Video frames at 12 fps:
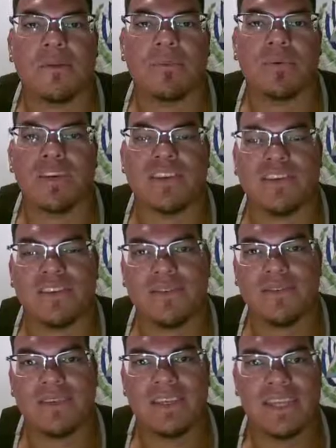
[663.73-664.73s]
pretty
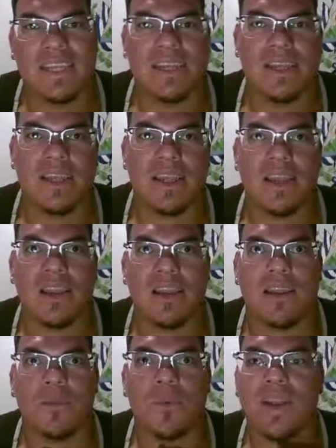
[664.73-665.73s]
soon.
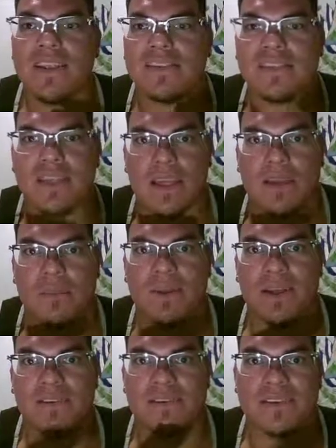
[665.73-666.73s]
Anyways, that
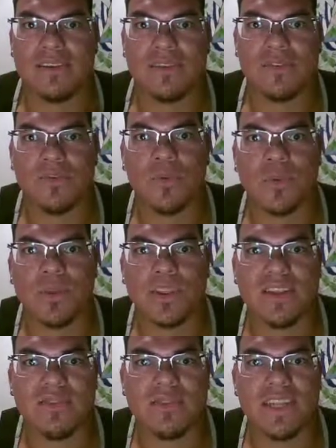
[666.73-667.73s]
about does it for
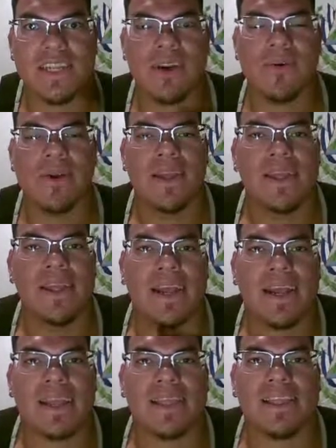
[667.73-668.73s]
this video.
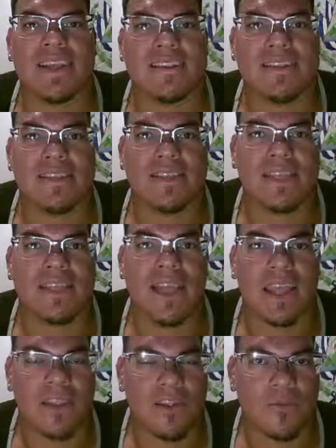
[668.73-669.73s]
I'd like to
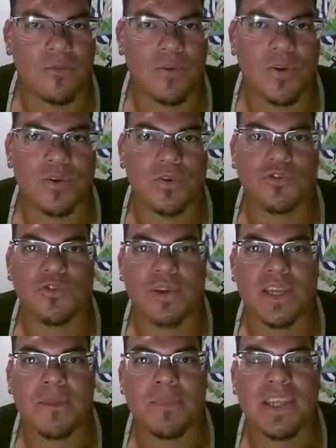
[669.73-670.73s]
thank you for
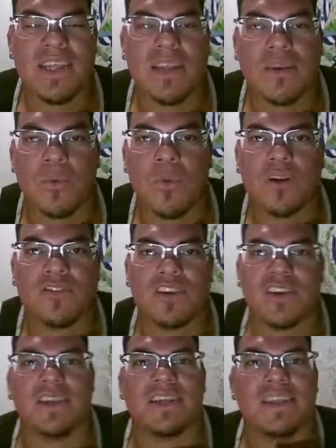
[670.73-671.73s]
joining me and
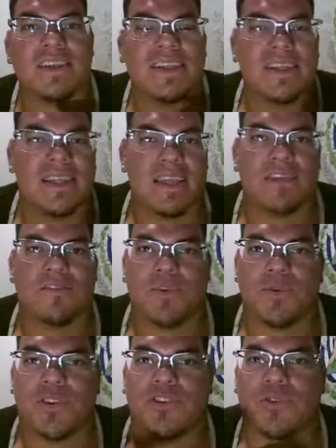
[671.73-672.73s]
watching it. If
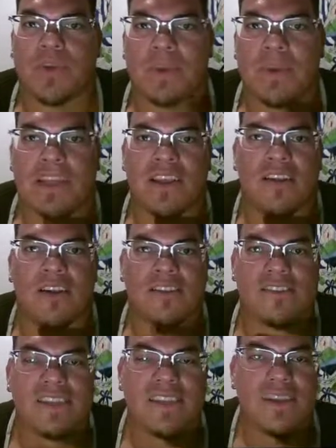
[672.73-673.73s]
you enjoy my
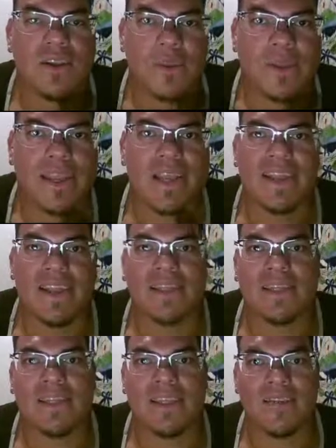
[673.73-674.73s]
content, go ahead
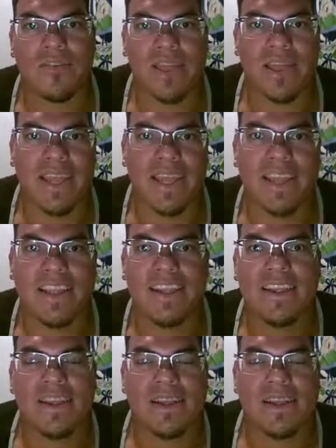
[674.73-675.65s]
and leave a like,